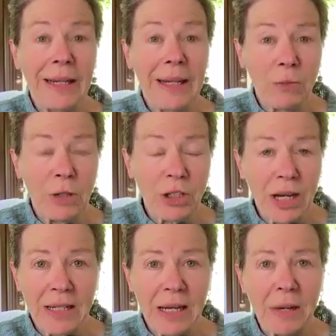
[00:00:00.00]
In which
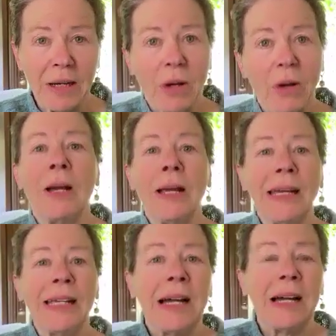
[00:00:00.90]
case I might go,
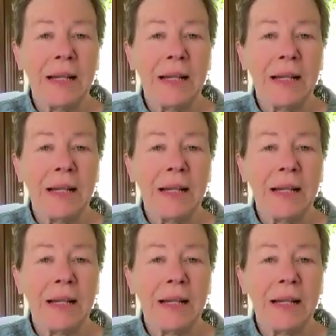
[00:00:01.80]
yeah,